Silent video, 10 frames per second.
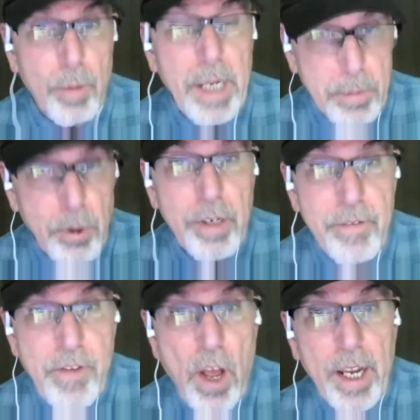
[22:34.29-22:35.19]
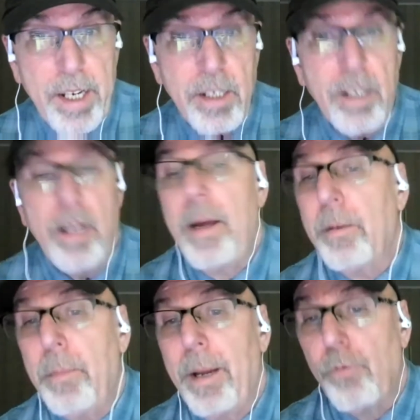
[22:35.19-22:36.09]
where people can find
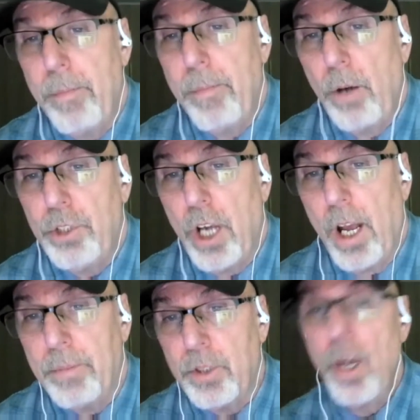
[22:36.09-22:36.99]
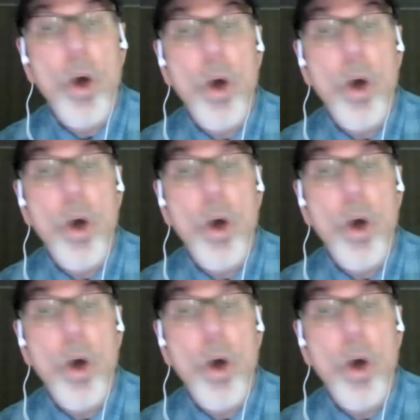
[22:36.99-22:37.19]
out about remote jobs.